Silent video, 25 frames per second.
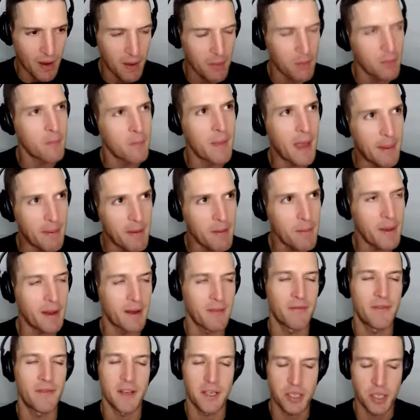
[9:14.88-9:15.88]
Maybe
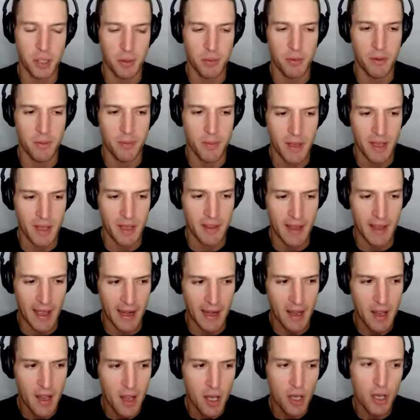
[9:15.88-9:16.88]
beneficial would be
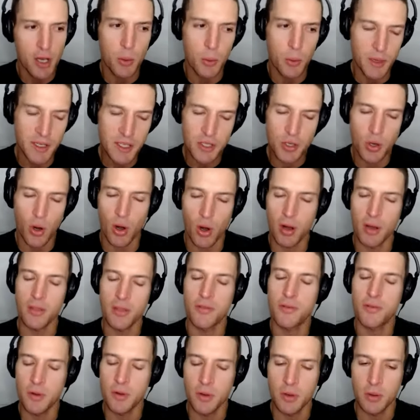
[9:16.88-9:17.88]
that could we talk
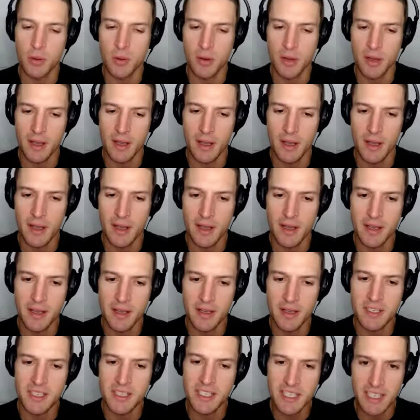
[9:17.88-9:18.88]
through
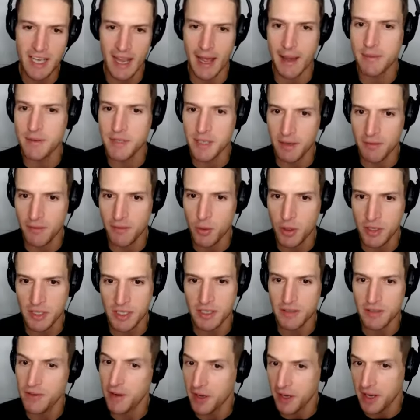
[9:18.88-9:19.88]
mm-hmm. steps? And of course,
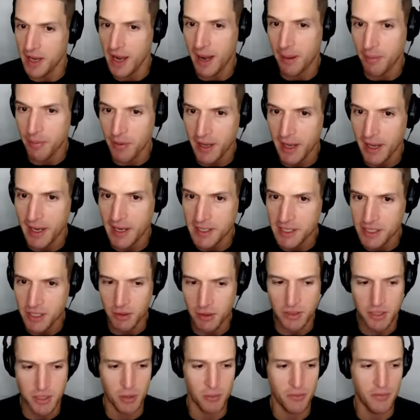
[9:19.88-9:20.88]
it's very complicated.
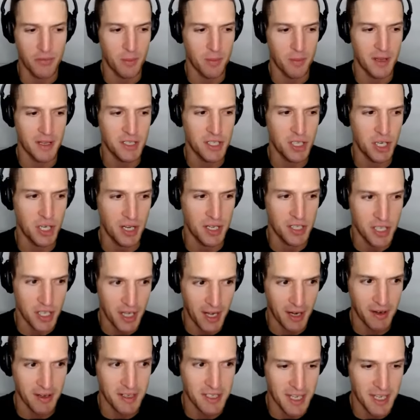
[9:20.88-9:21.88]
So, so from a, a
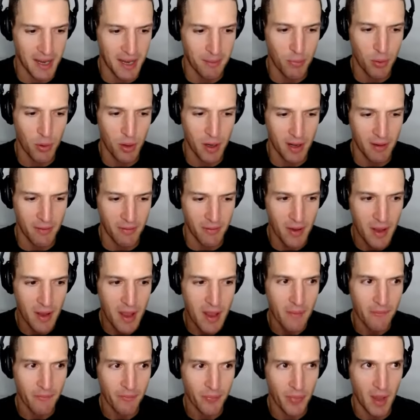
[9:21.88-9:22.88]
generic standpoint of
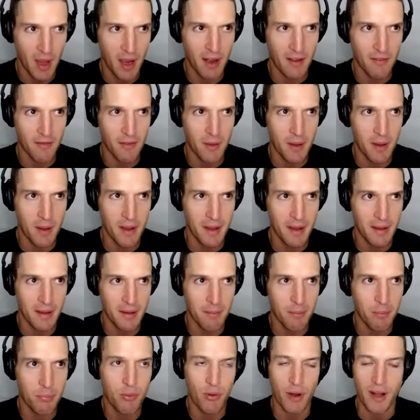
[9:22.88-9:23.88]
of eh,
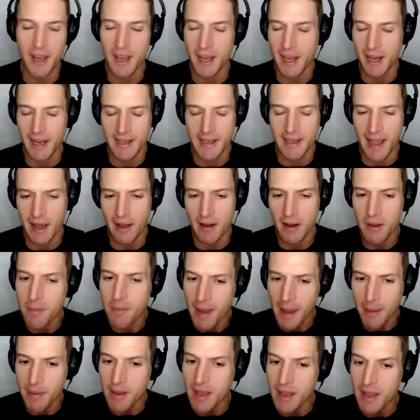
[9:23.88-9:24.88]
breaking it down and
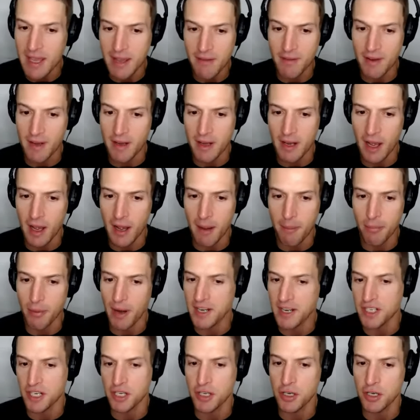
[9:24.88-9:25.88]
maybe even a
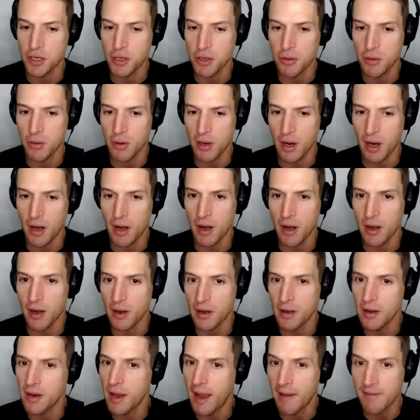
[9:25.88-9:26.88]
project you are
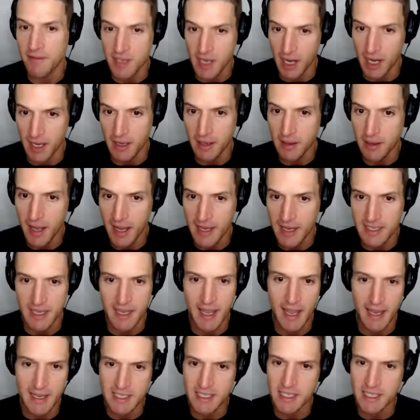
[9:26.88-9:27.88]
have done as a
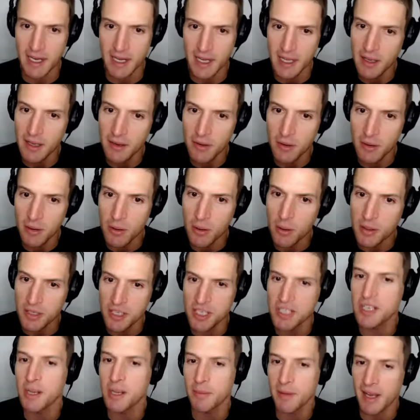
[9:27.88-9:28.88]
case study or
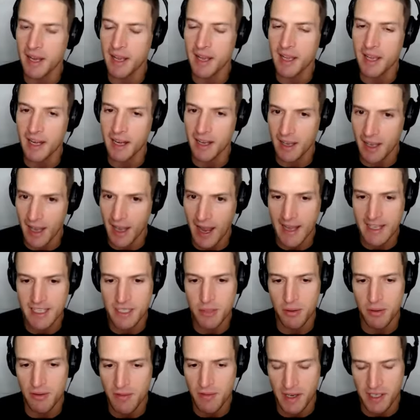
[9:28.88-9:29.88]
just something that can align
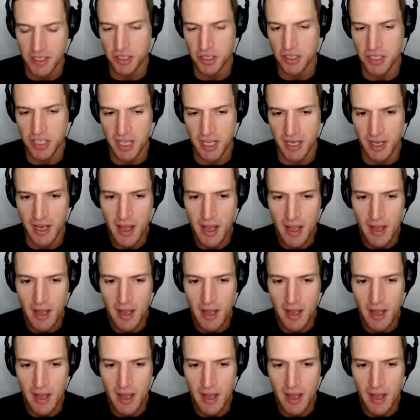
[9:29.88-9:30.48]
so investors can